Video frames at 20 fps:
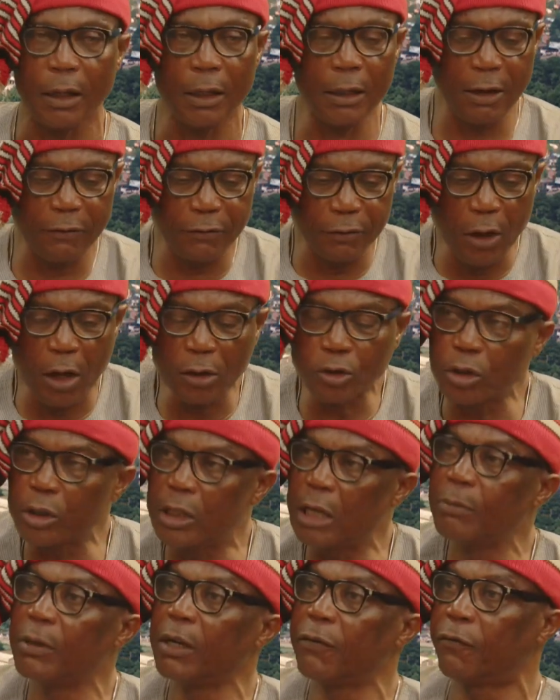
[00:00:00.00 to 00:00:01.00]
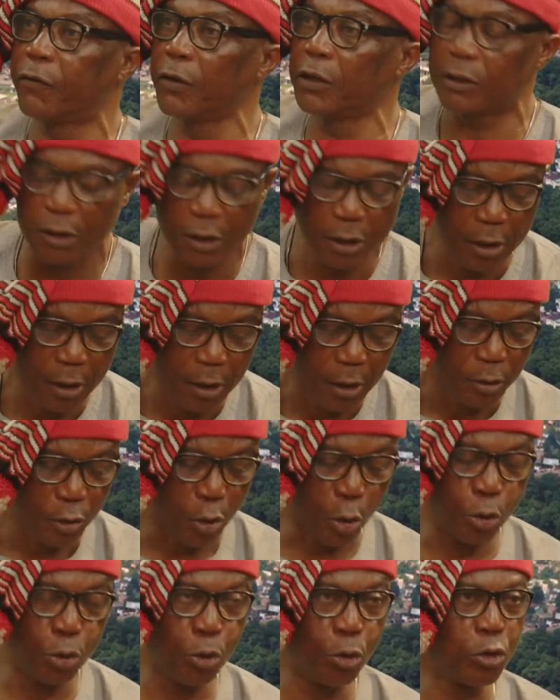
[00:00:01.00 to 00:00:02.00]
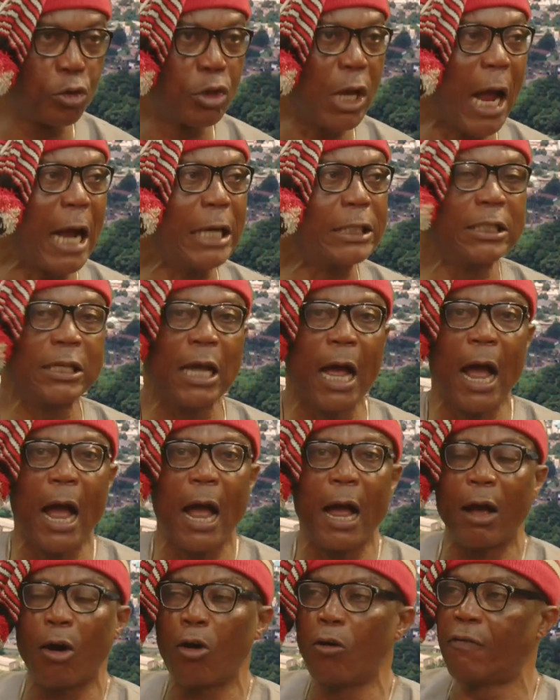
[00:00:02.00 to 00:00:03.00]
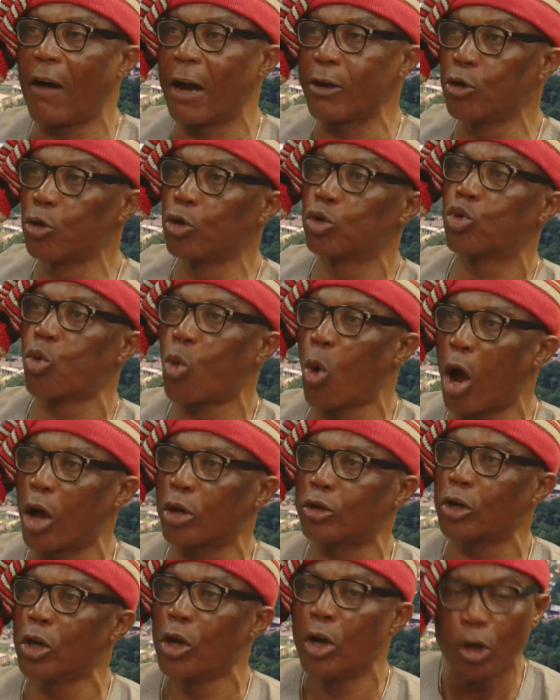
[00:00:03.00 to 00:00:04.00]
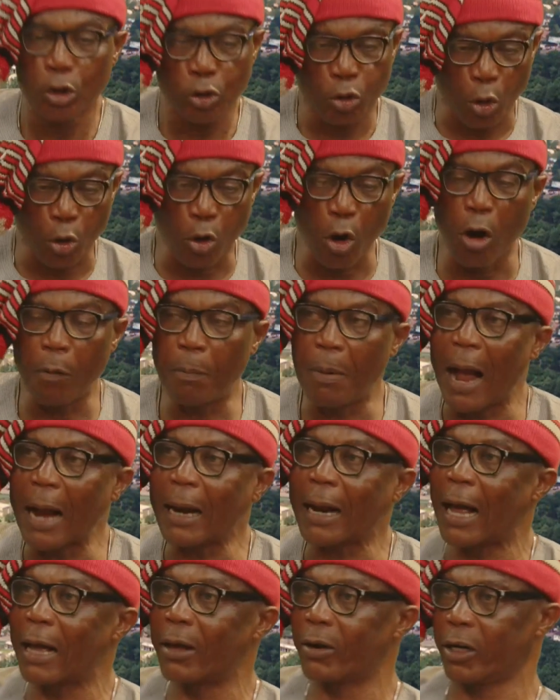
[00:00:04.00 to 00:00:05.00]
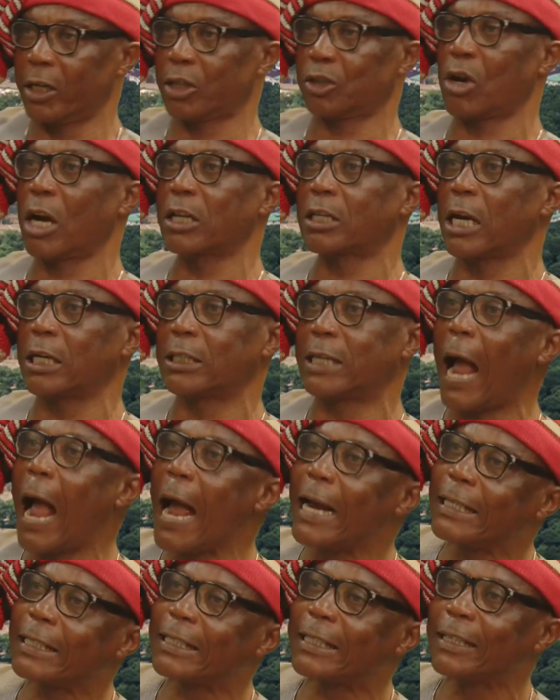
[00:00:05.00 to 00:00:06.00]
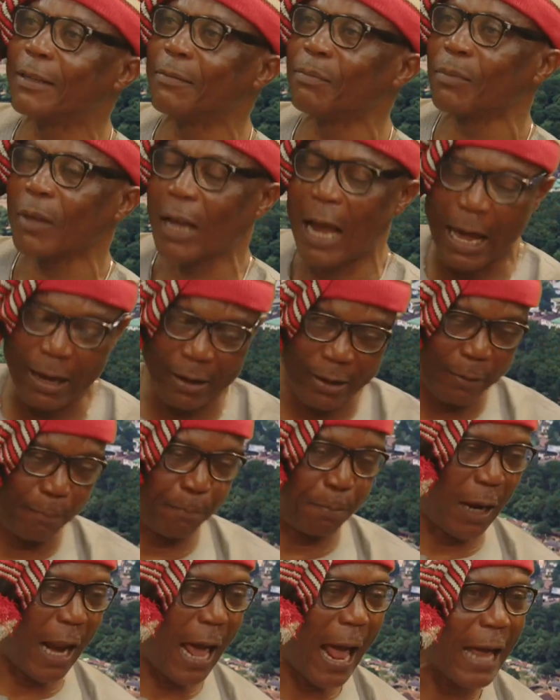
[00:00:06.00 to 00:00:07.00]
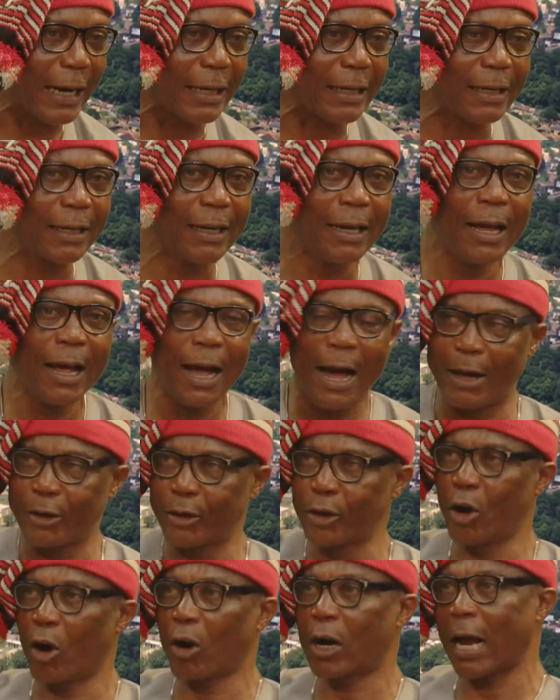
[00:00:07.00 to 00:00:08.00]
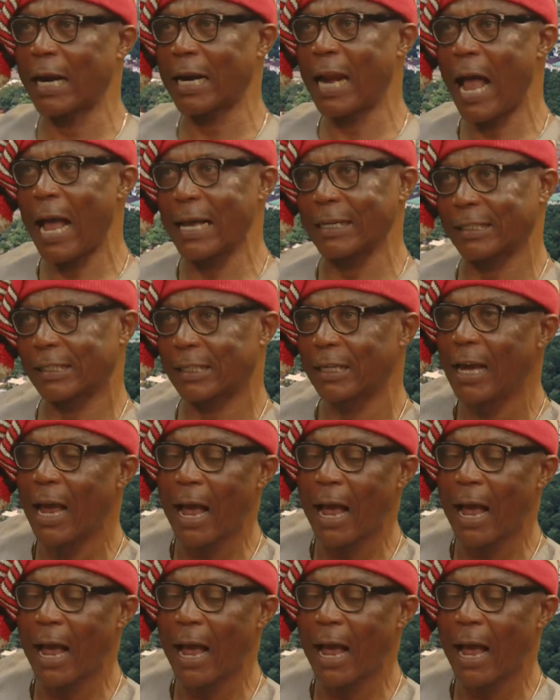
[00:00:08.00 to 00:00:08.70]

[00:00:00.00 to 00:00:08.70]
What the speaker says: They will not deem it fit to use that their overused words to go back and re-strategize and replan and reorganize